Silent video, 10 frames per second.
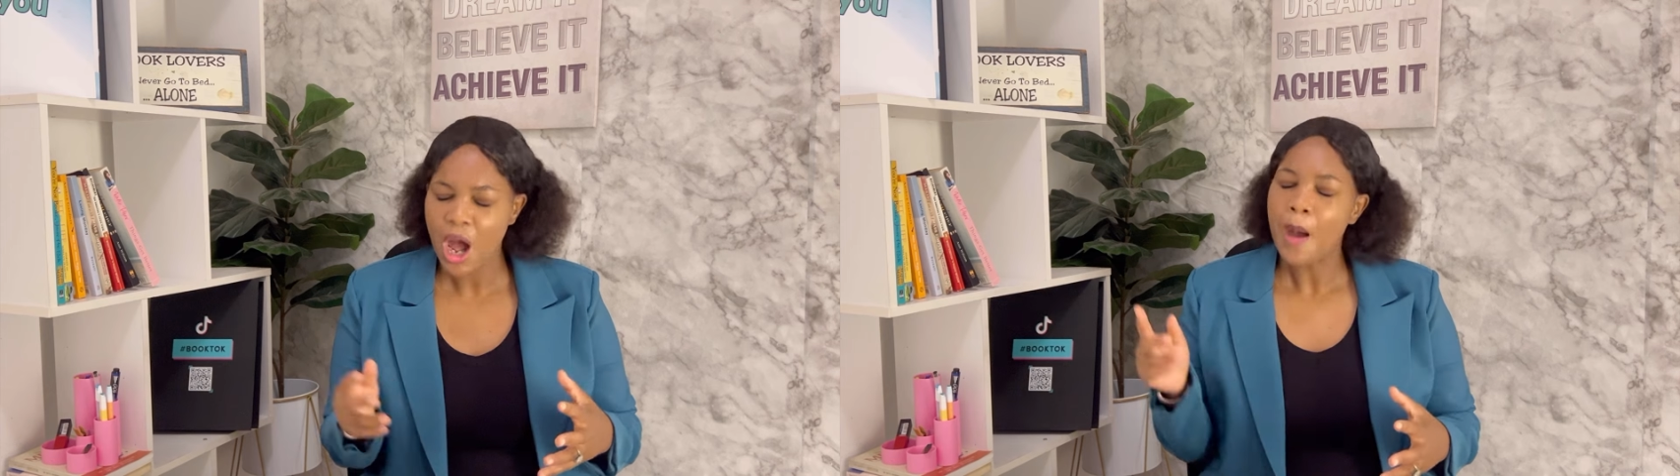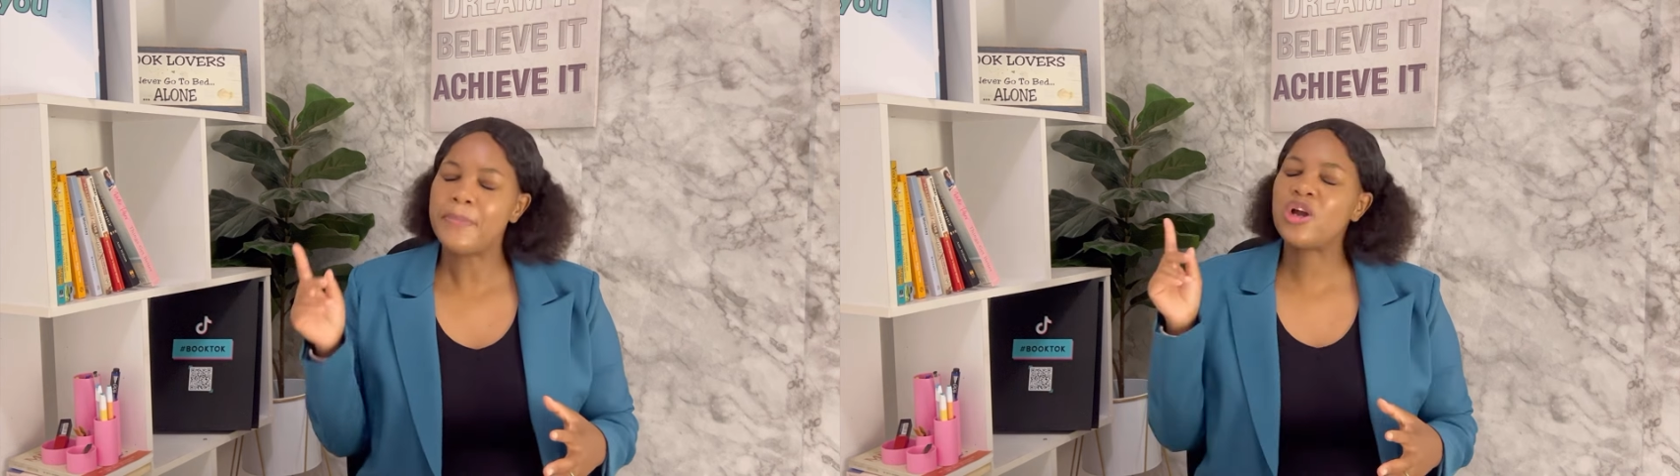
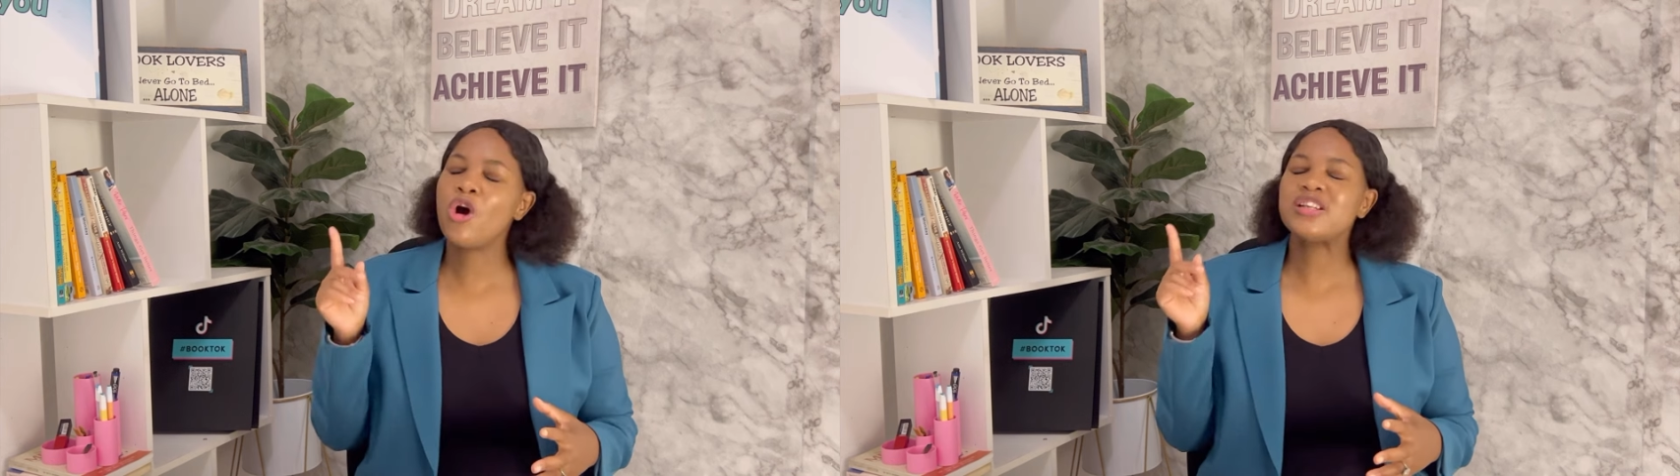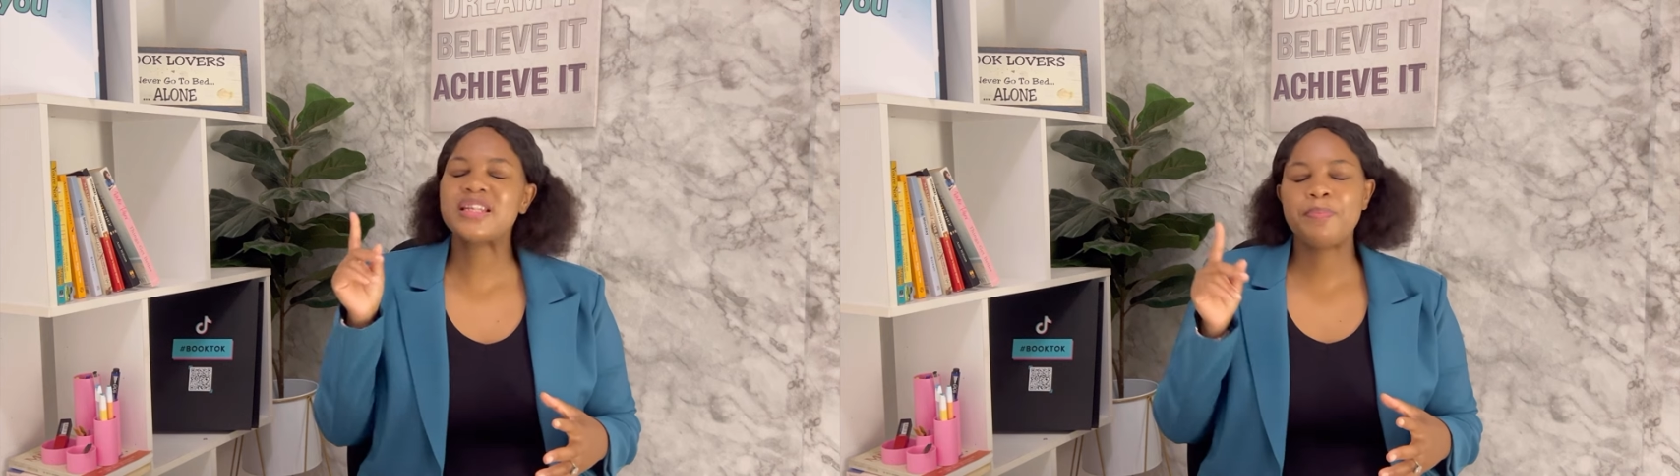
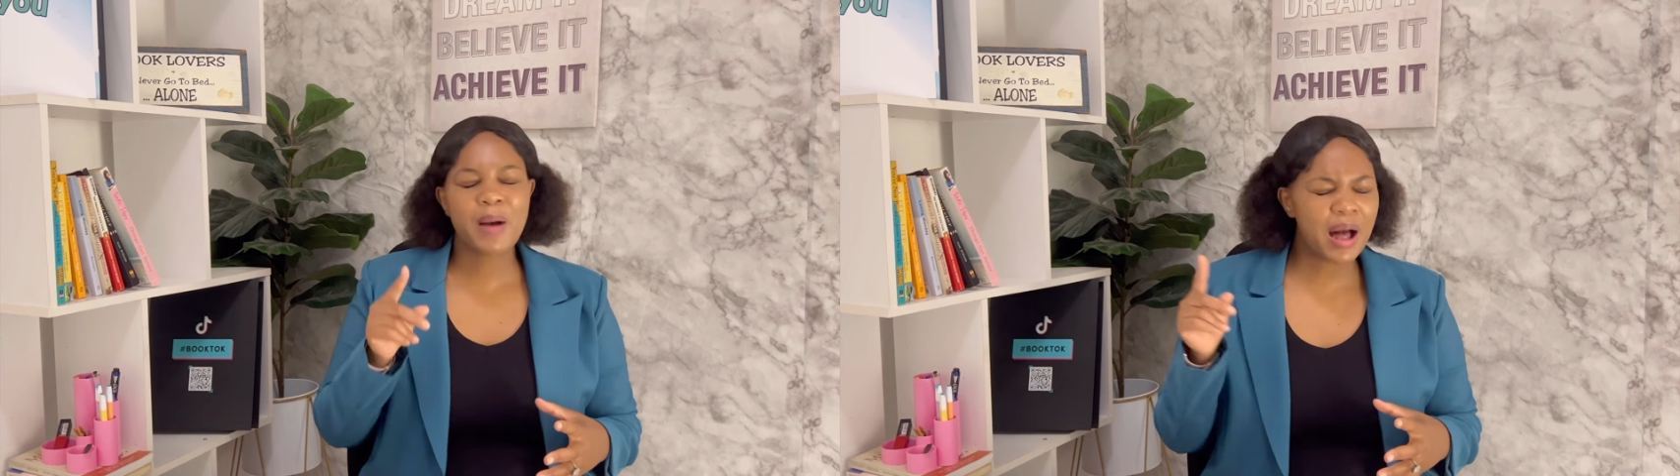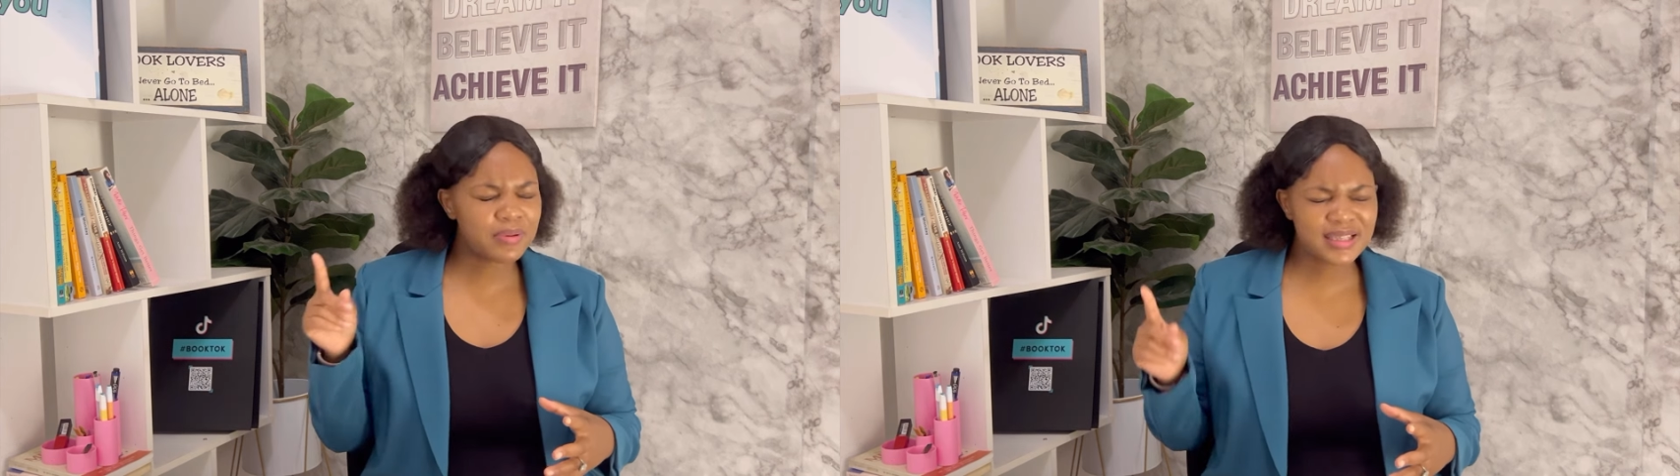because the
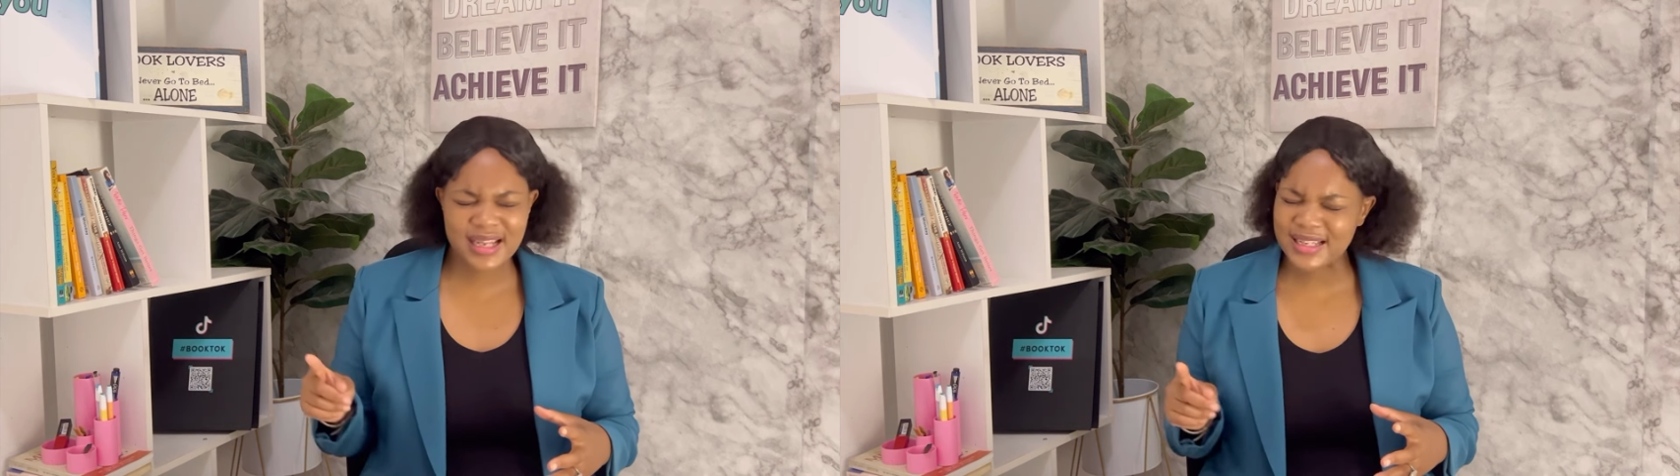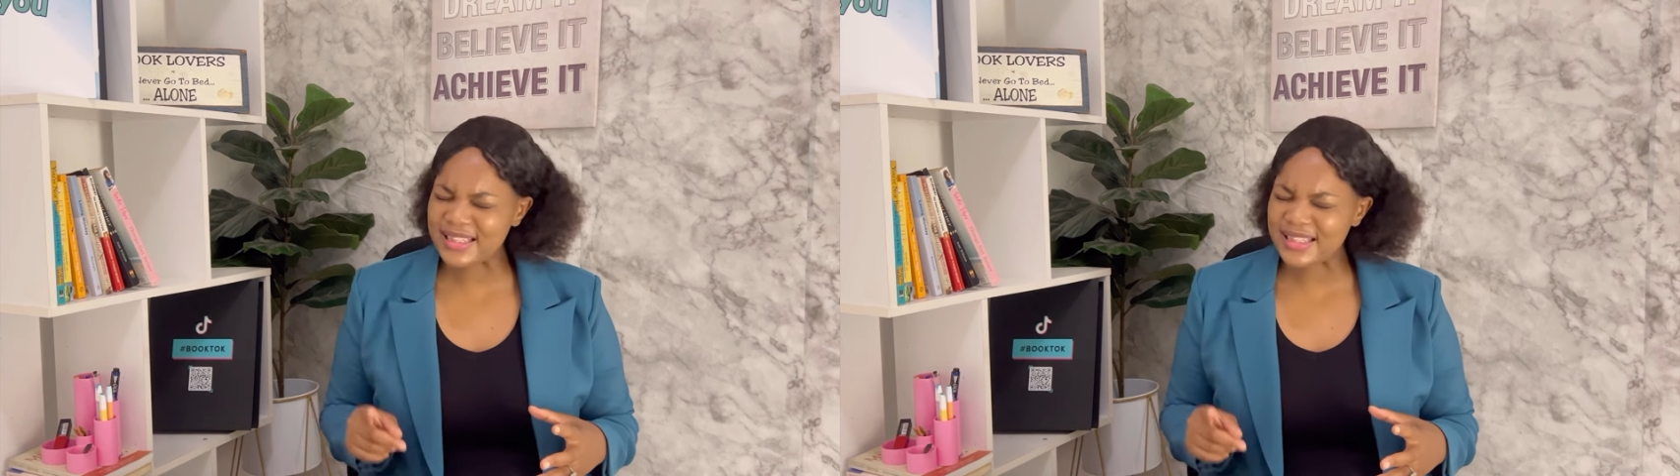Bible says